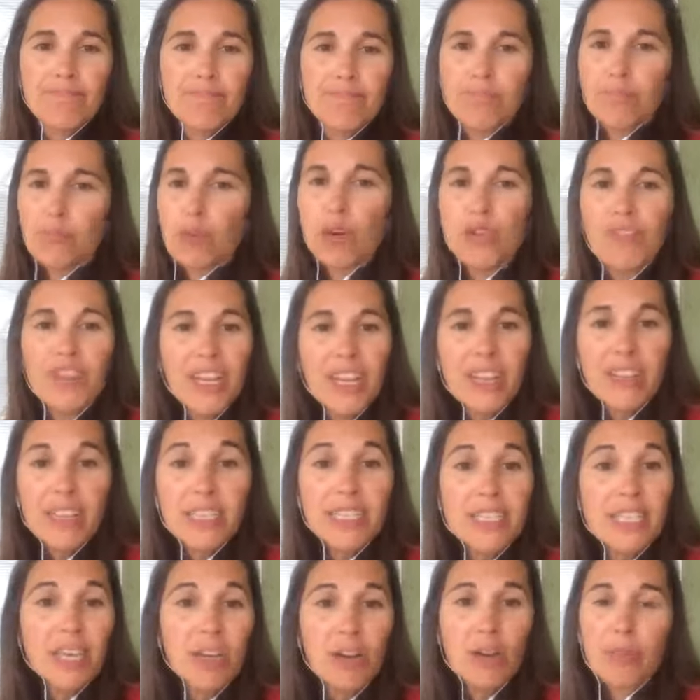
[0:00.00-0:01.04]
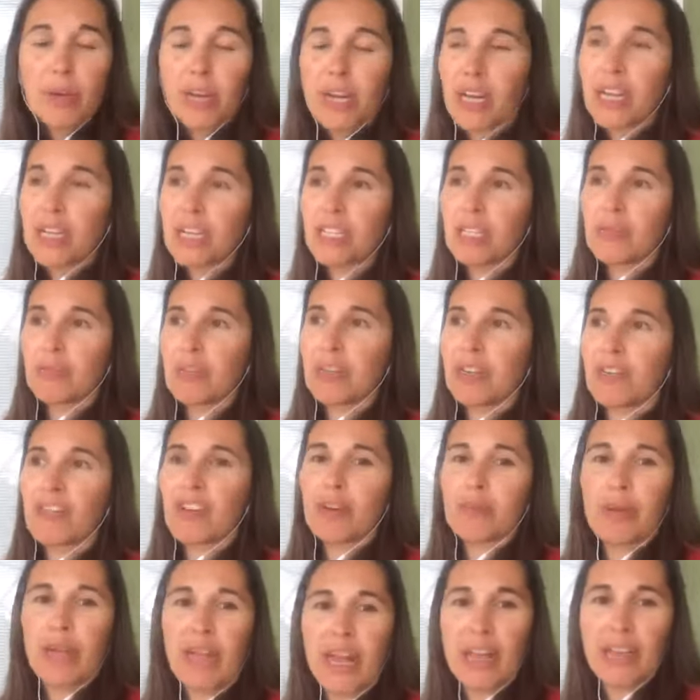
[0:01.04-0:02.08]
moving, let's say, oh my gosh, I mean, I forgot
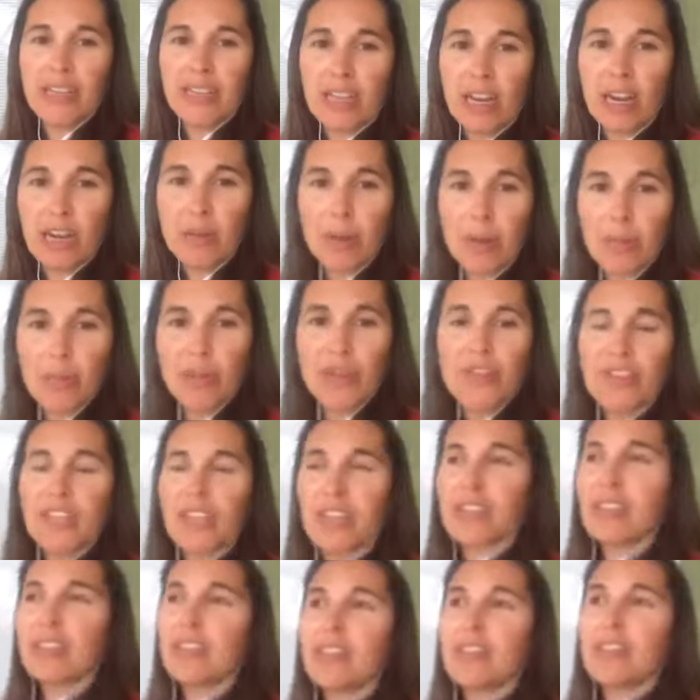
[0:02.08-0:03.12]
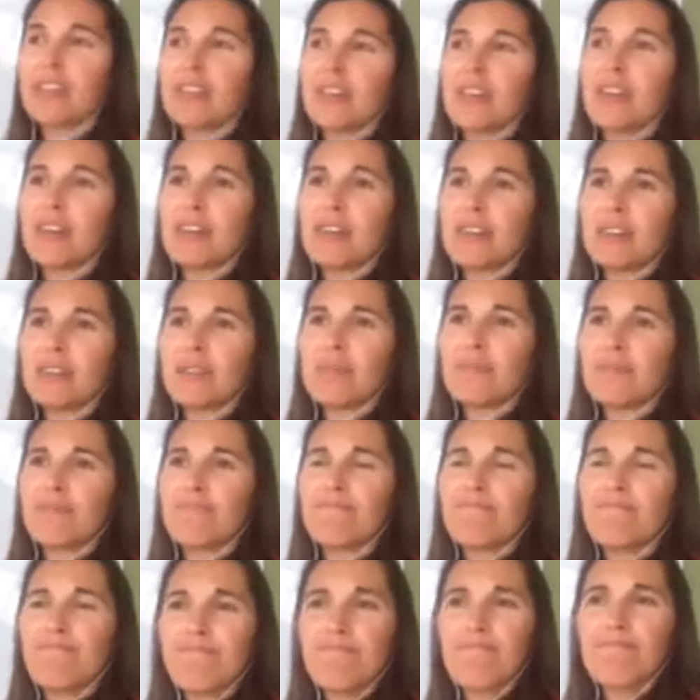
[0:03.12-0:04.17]
about, to uh, talk about moving. Um,
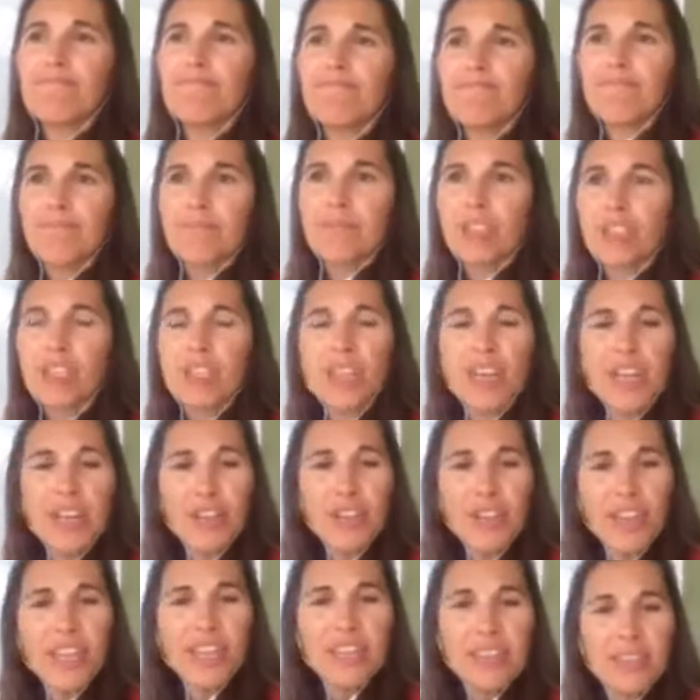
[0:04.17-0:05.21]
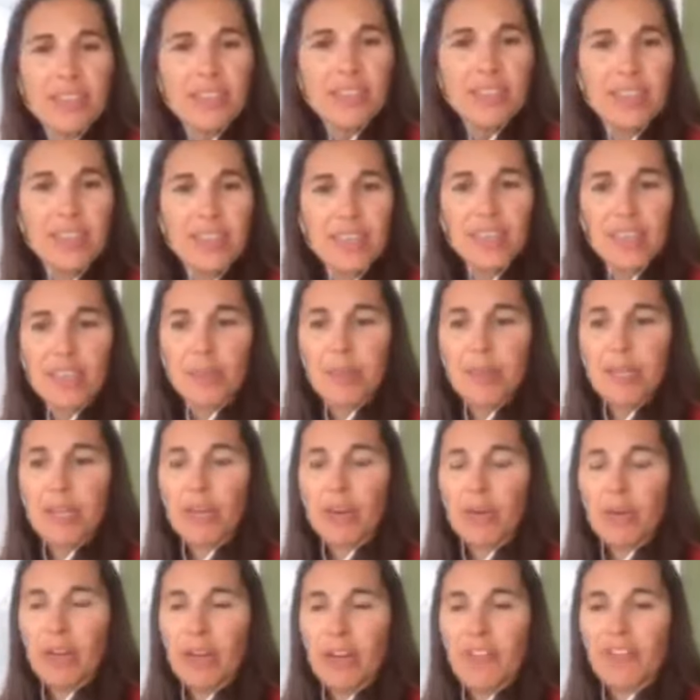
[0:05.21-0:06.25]
there's a lot of things that can be
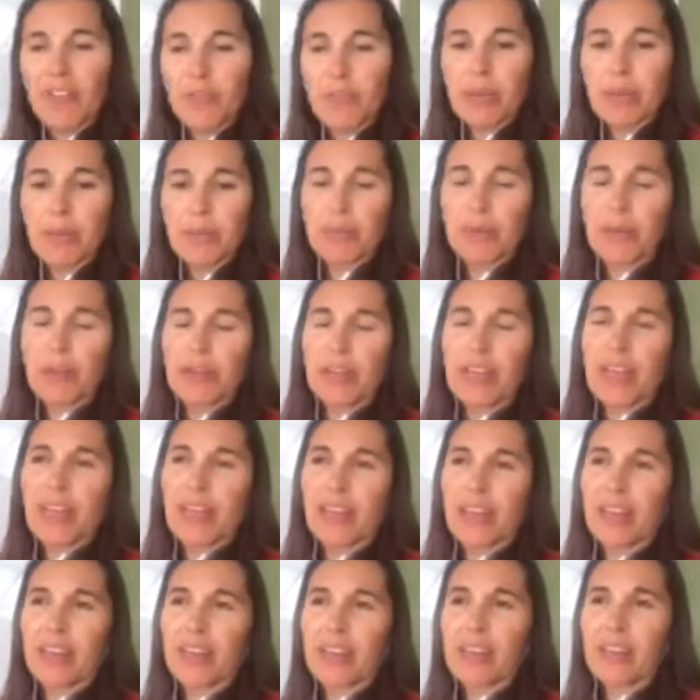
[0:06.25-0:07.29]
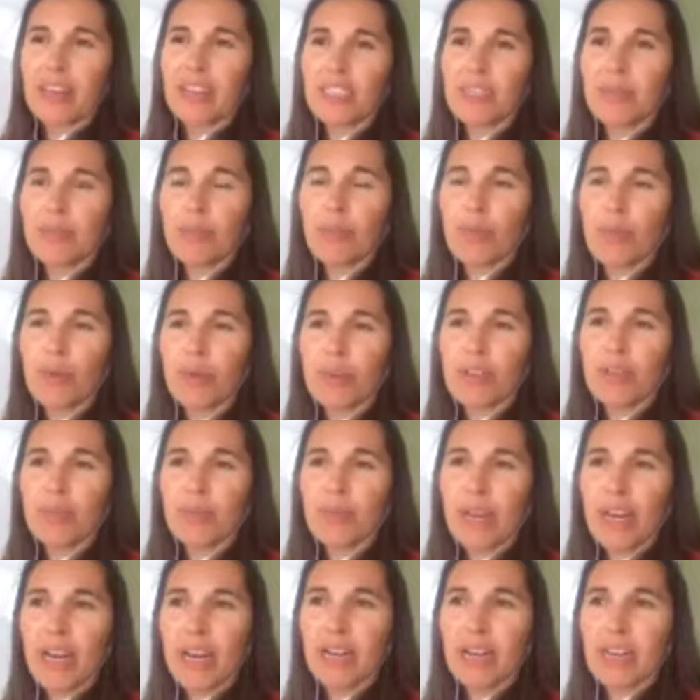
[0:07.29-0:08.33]
going on for people, and it's important to
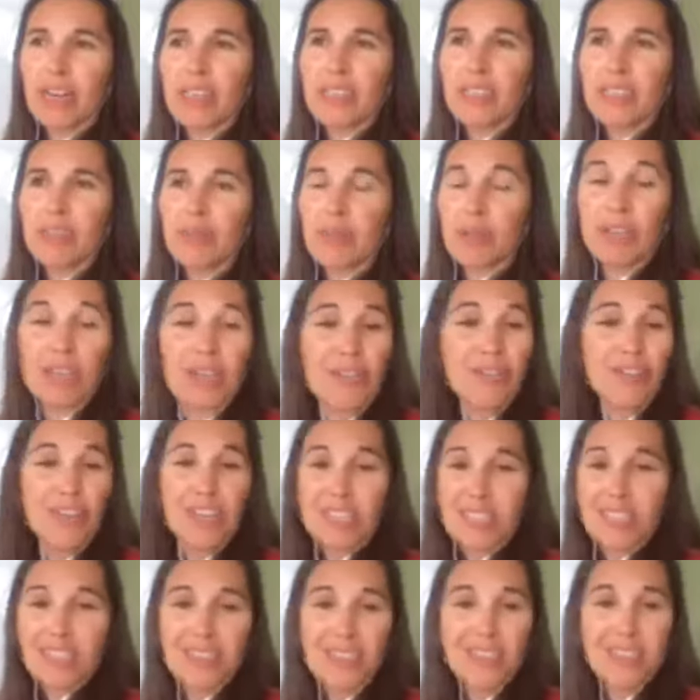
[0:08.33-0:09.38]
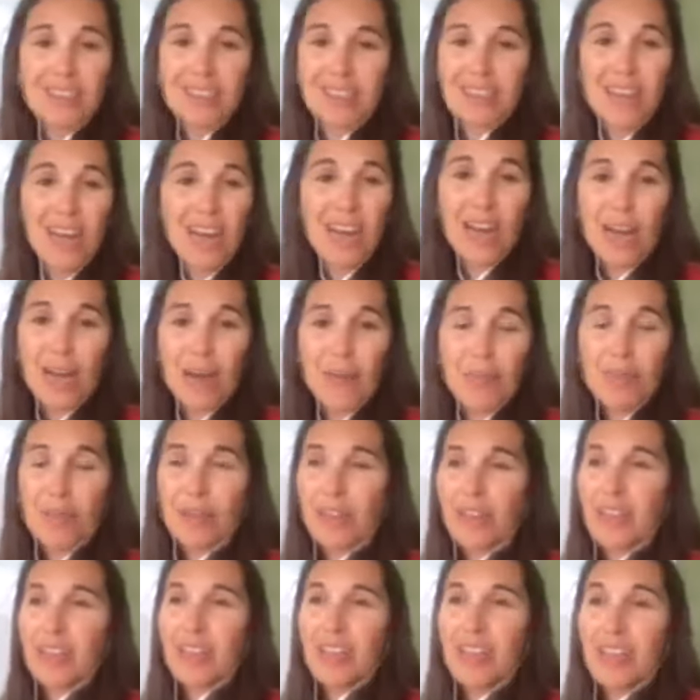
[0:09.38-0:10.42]
recognize that recovery doesn't stop,
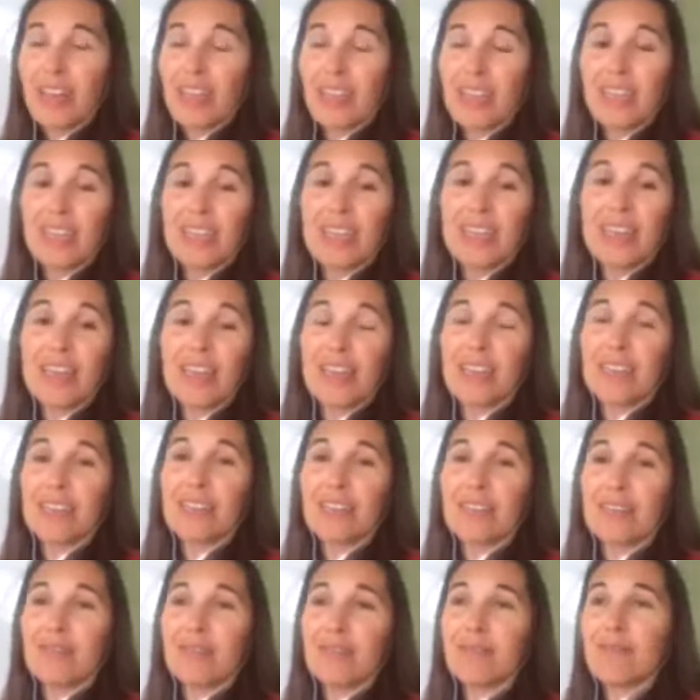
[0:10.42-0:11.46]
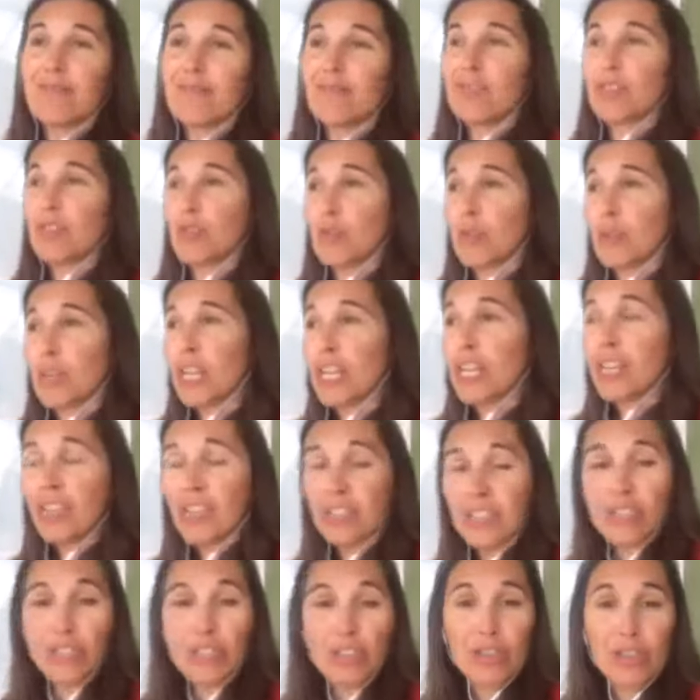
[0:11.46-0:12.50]
and, and disordered eating
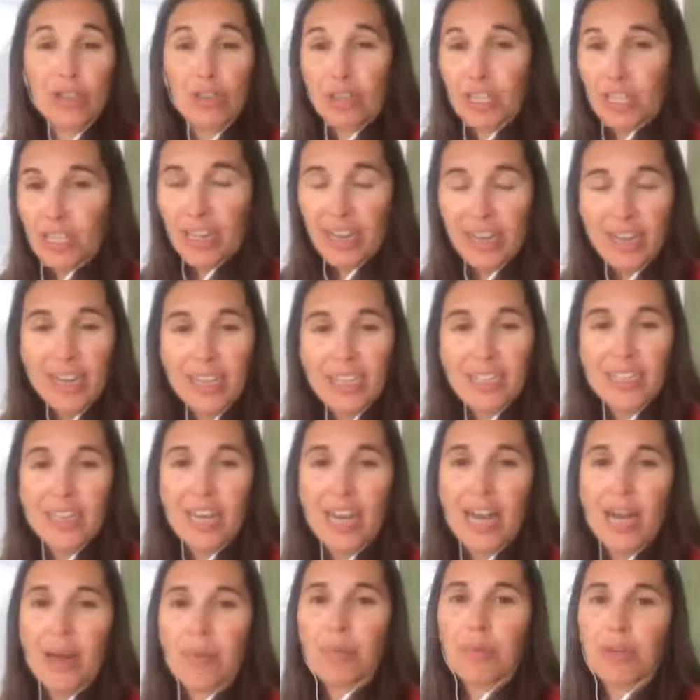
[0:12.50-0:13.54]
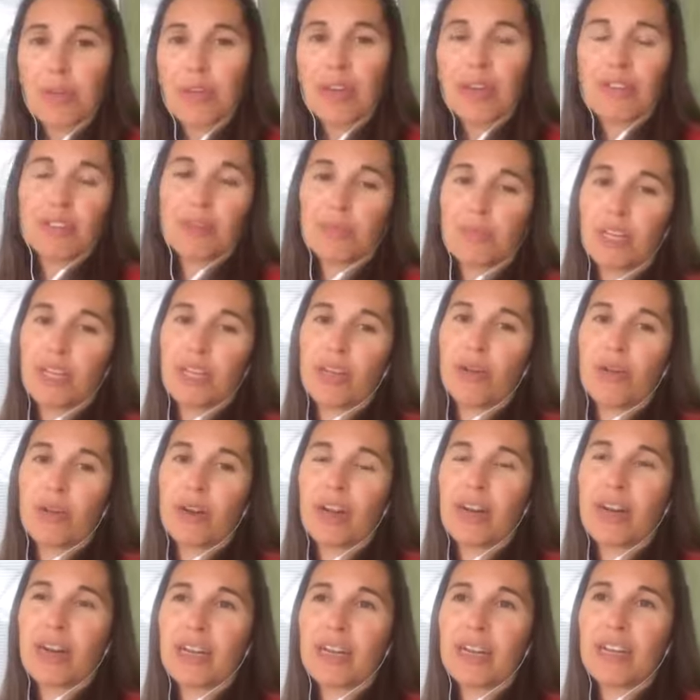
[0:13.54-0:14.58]
thoughts are certainly not going to stop when you have something going
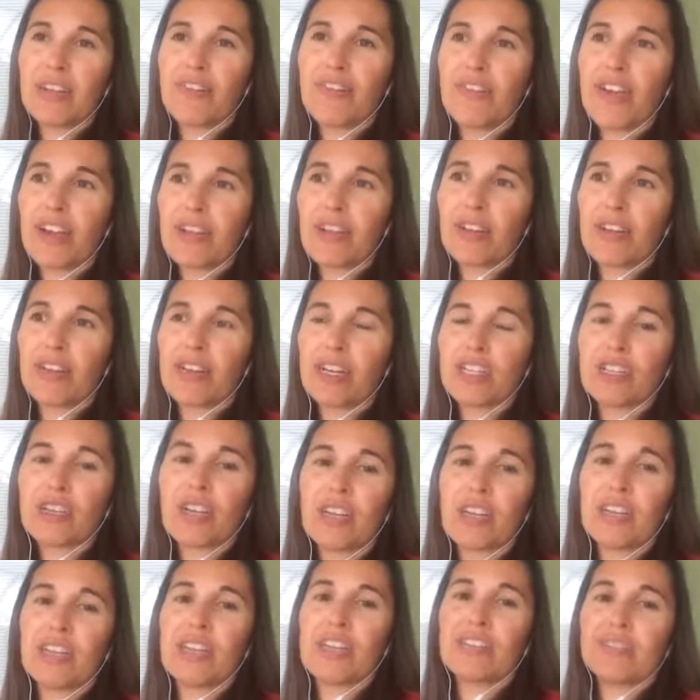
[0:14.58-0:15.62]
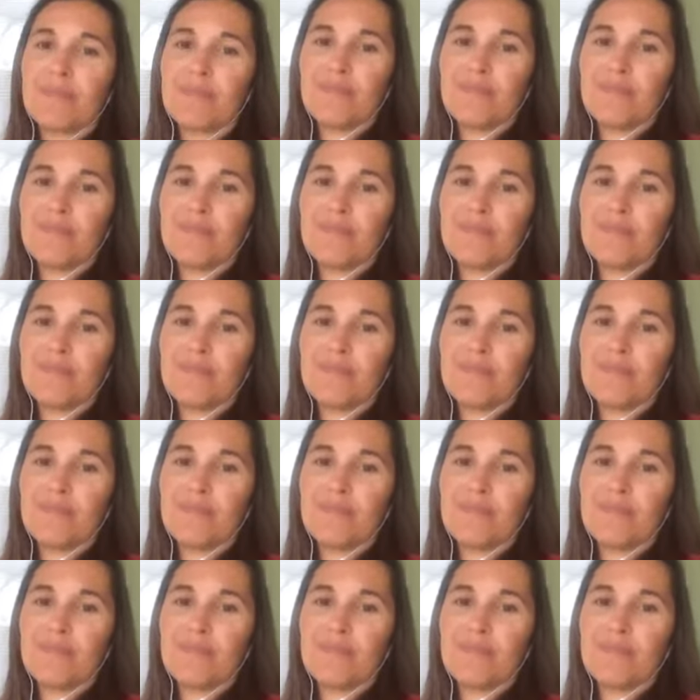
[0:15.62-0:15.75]
on. And in fact, they're going to try to like